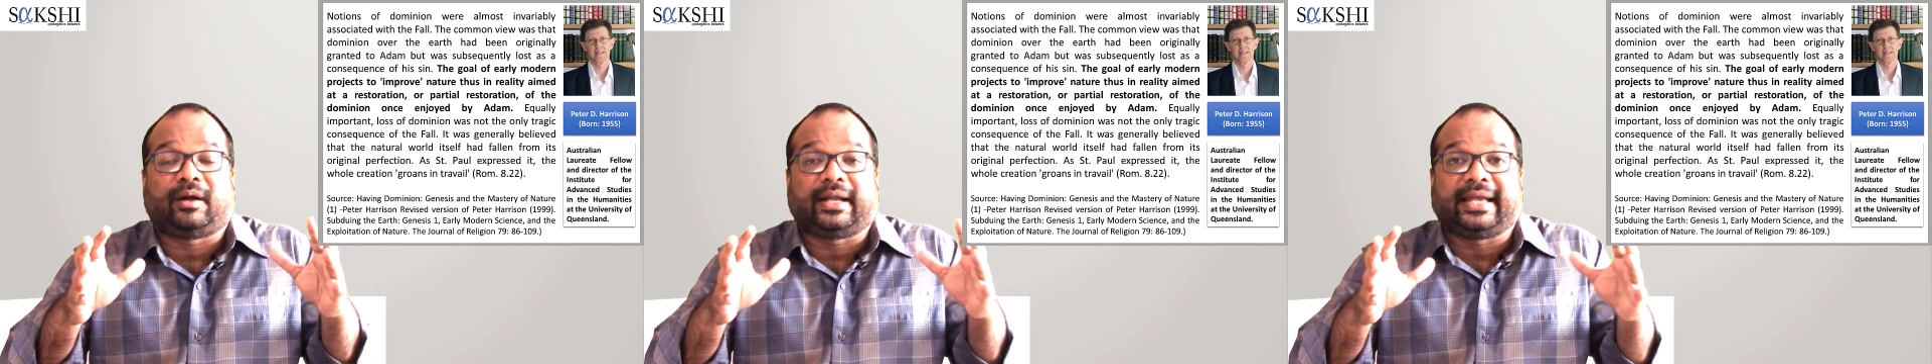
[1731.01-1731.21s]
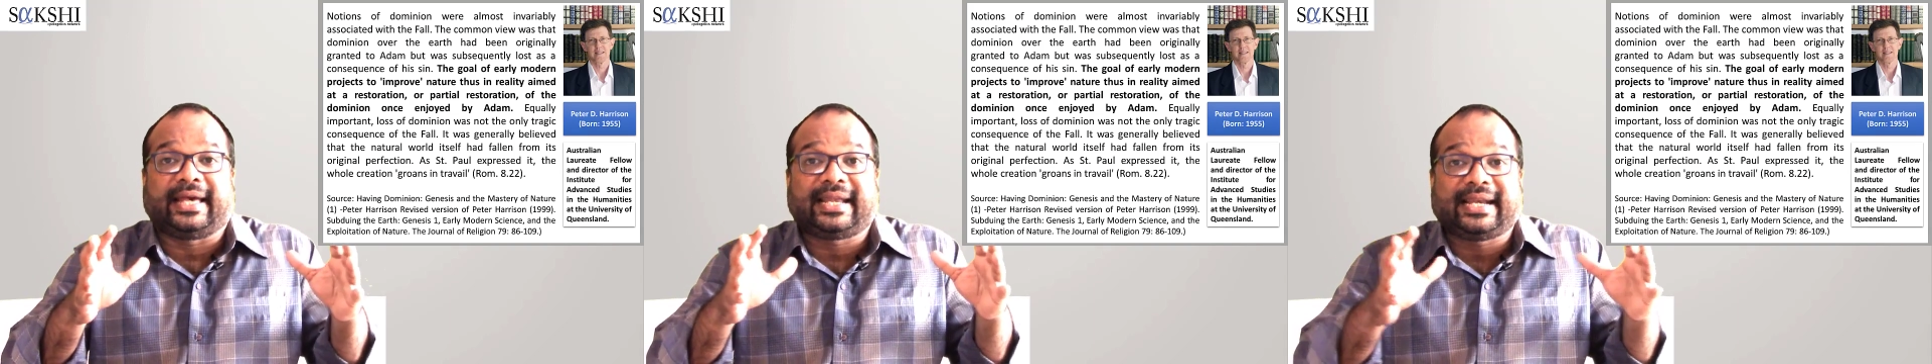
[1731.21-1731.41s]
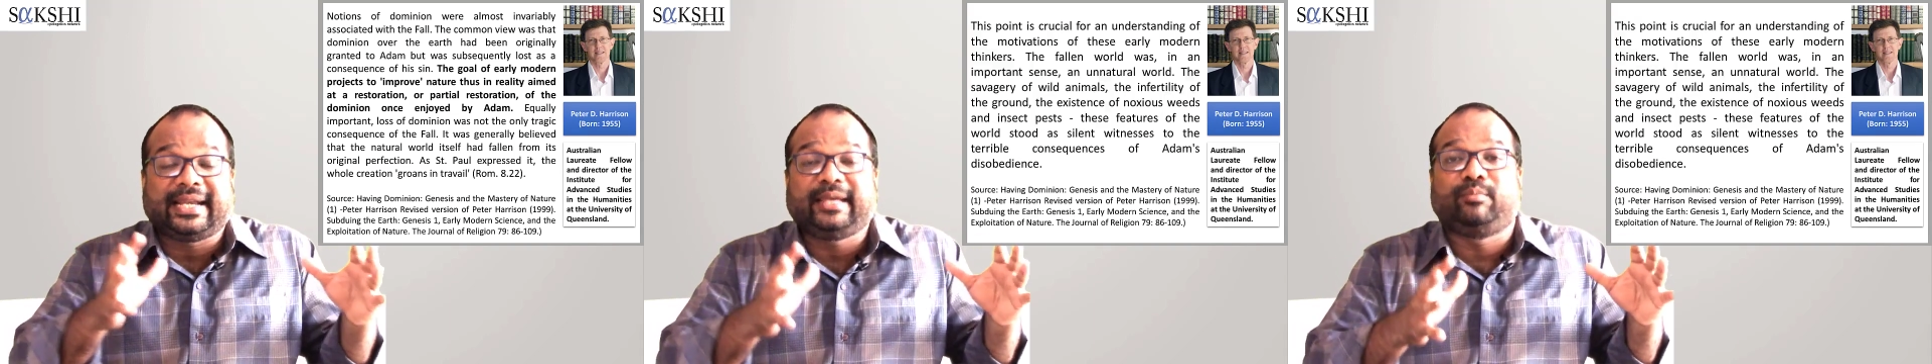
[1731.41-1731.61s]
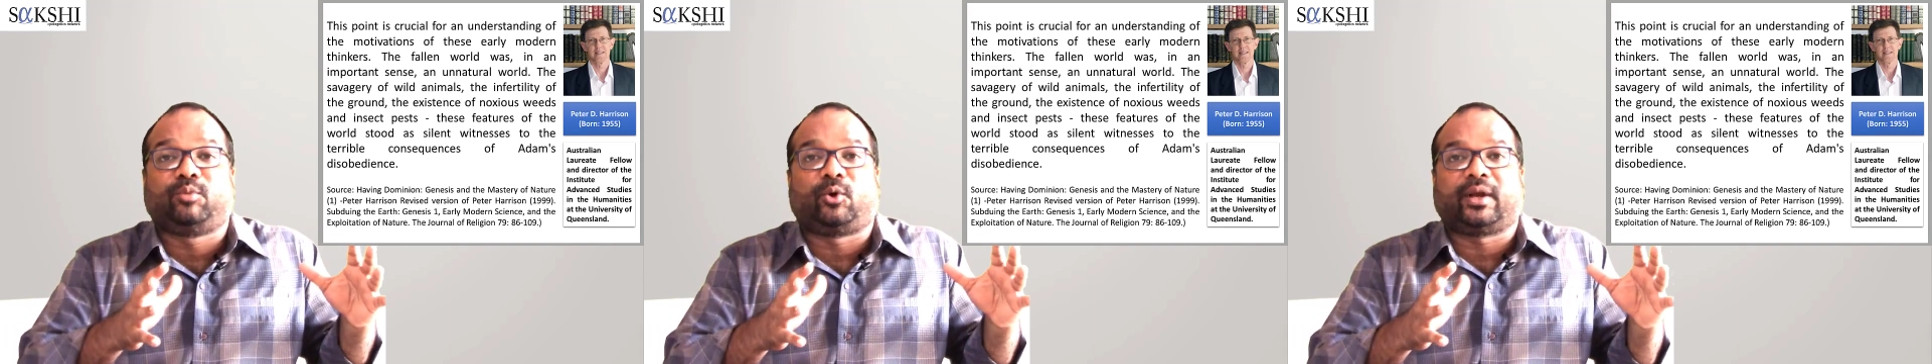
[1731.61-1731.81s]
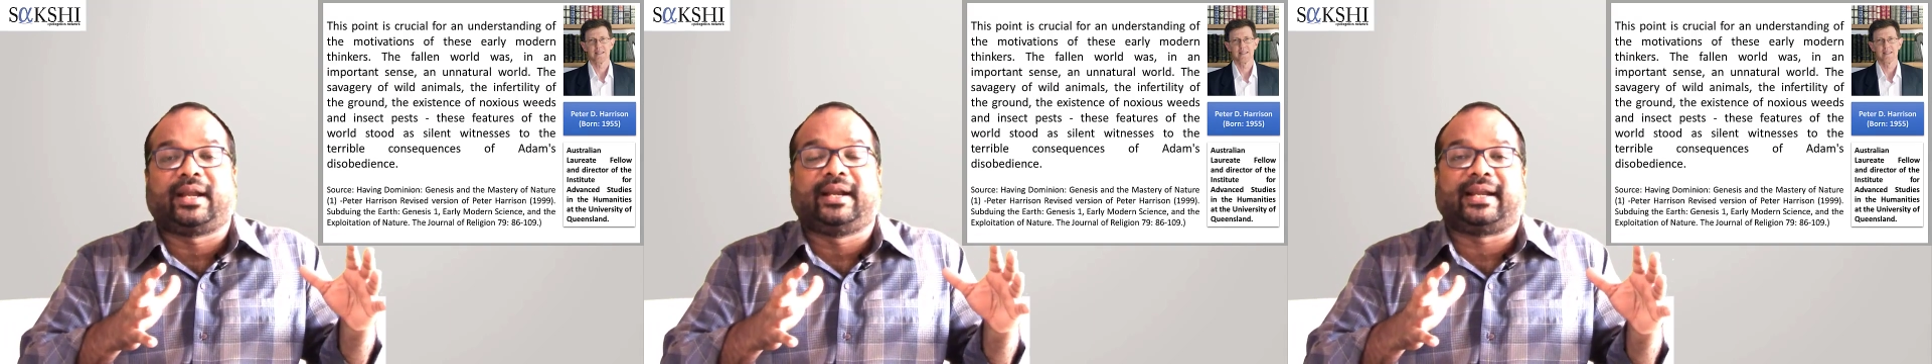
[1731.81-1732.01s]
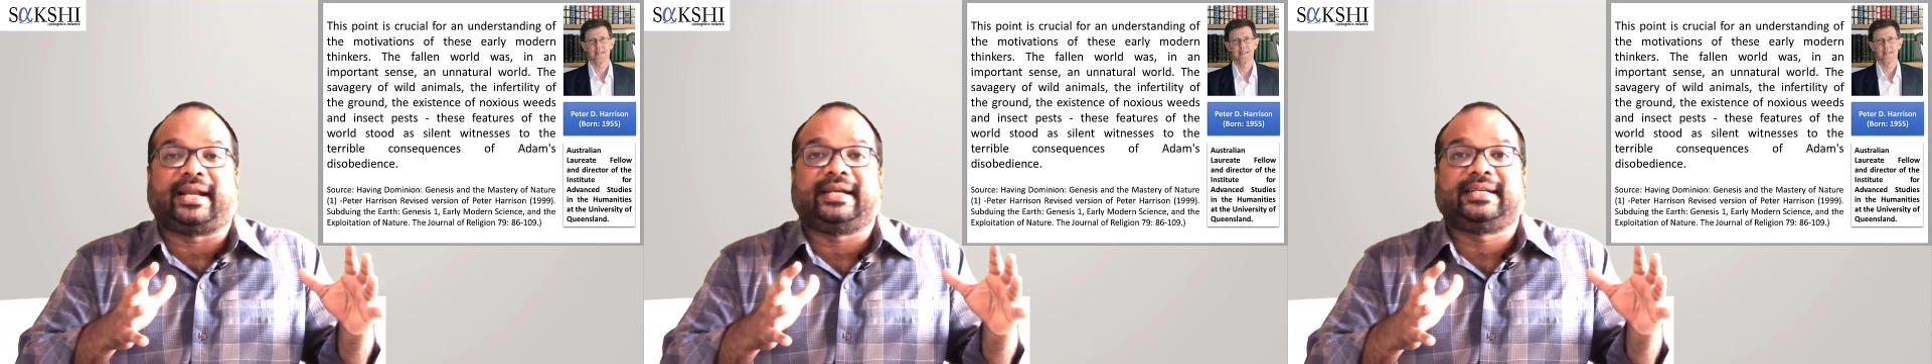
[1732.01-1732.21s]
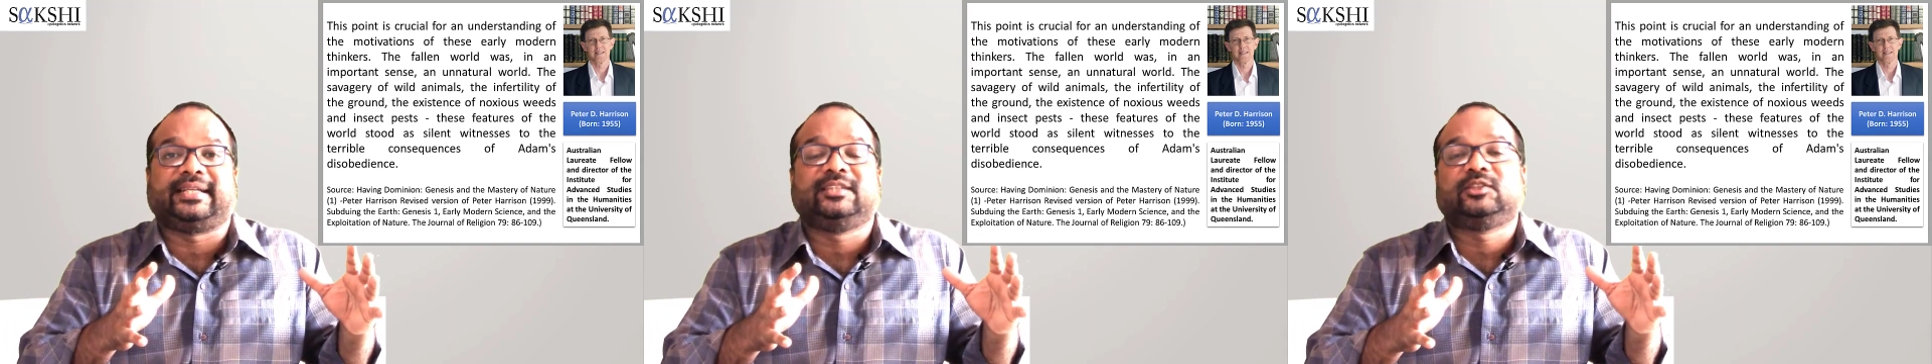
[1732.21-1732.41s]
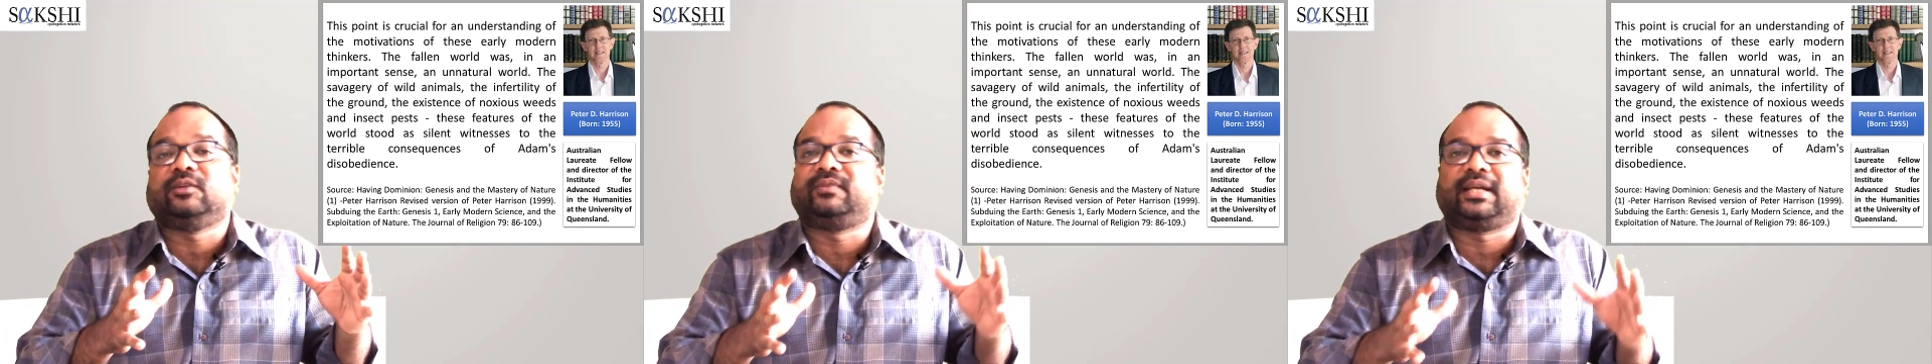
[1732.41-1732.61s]
early modern
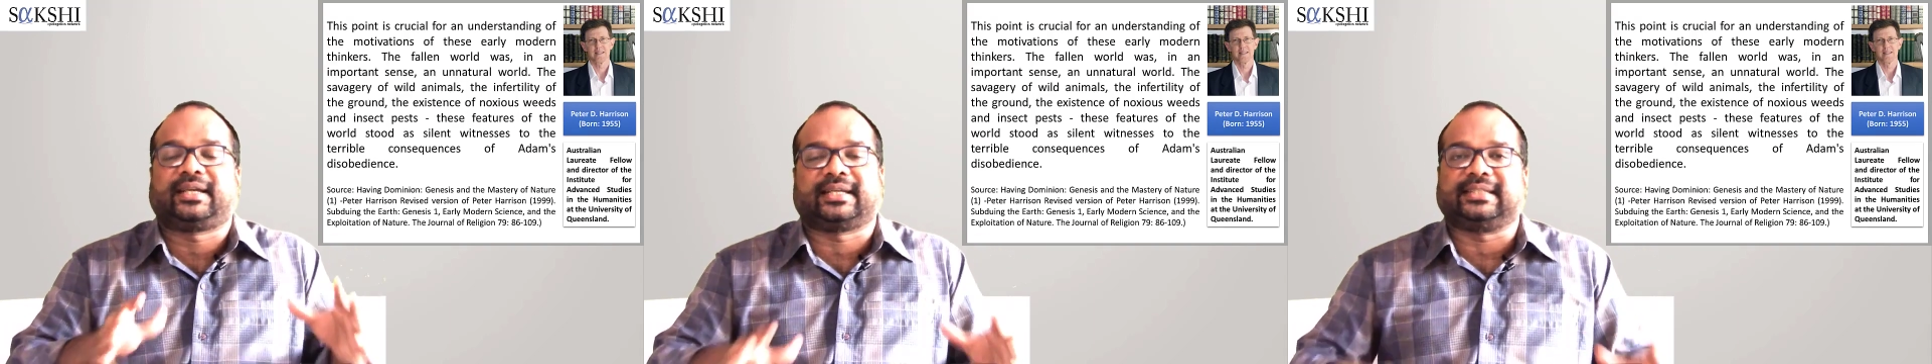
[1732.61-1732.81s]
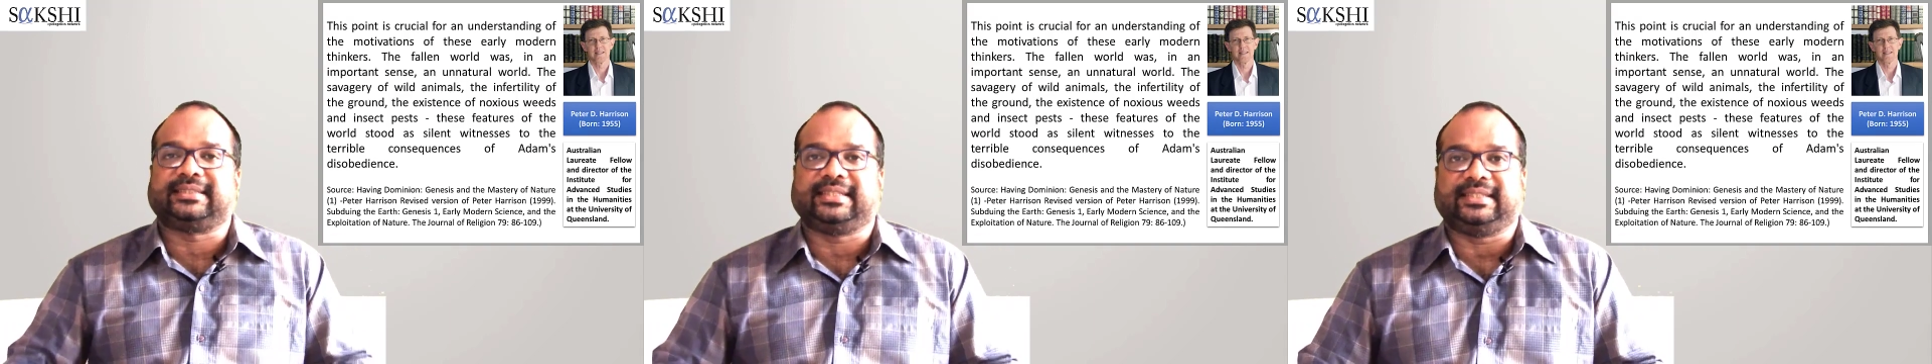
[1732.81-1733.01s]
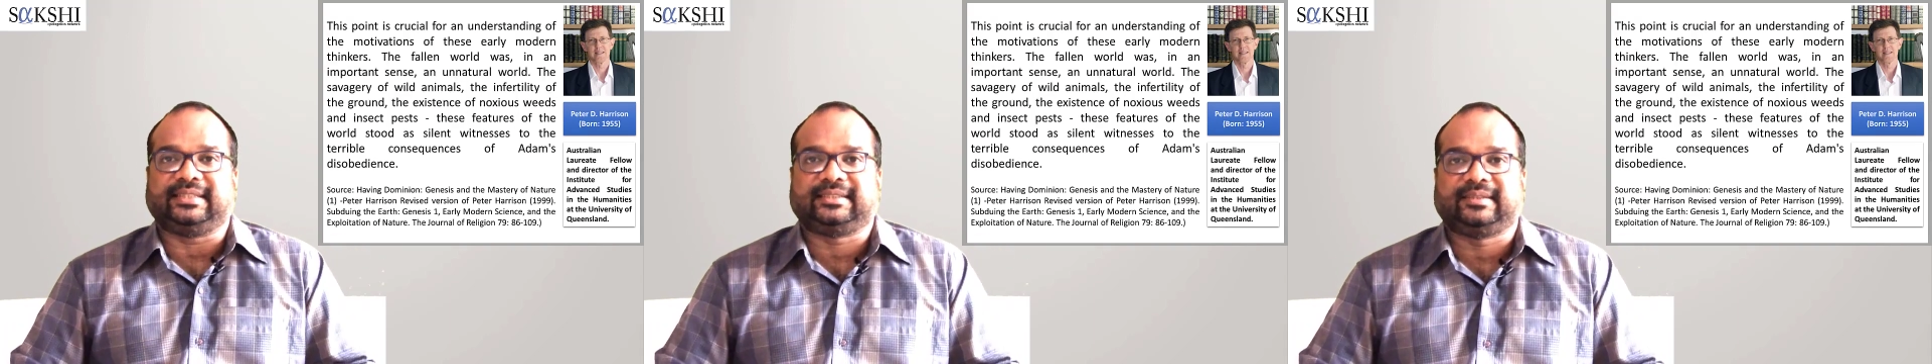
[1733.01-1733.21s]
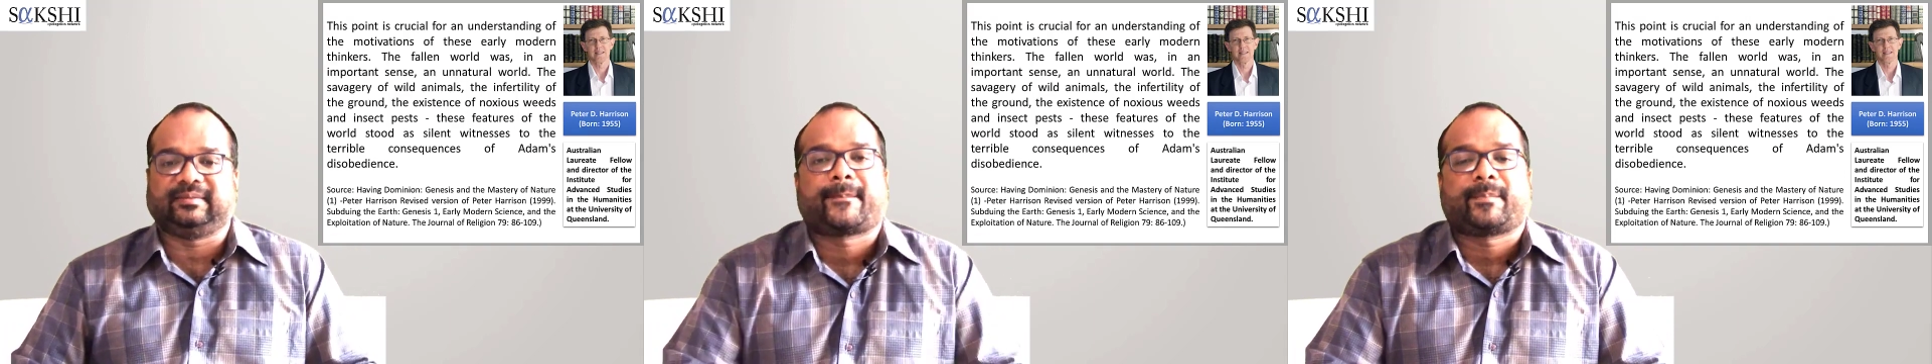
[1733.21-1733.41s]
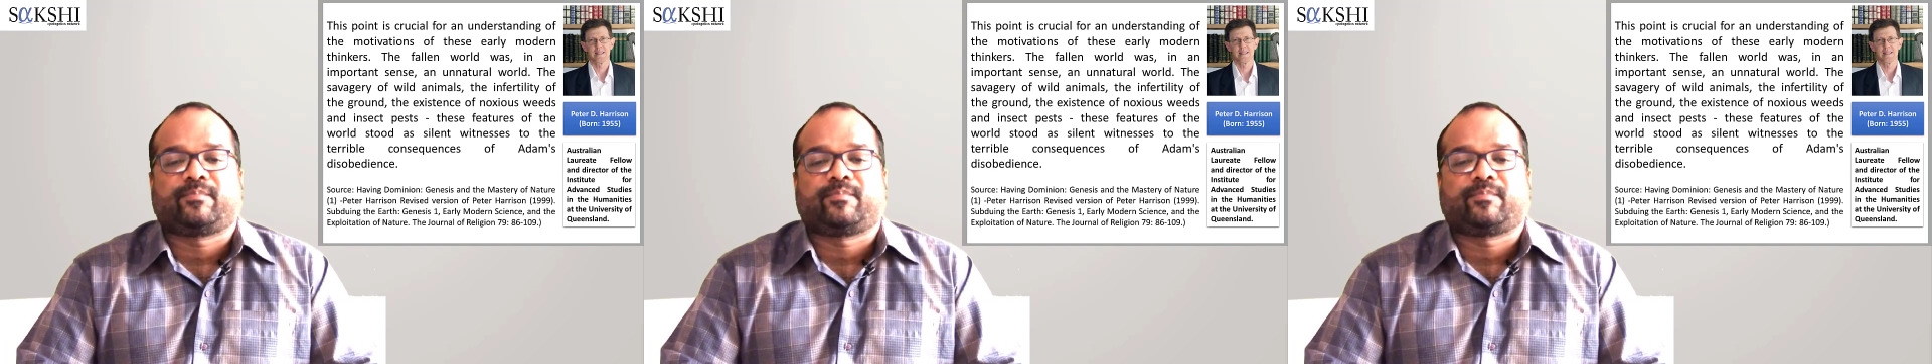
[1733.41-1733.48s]
writings of the Christians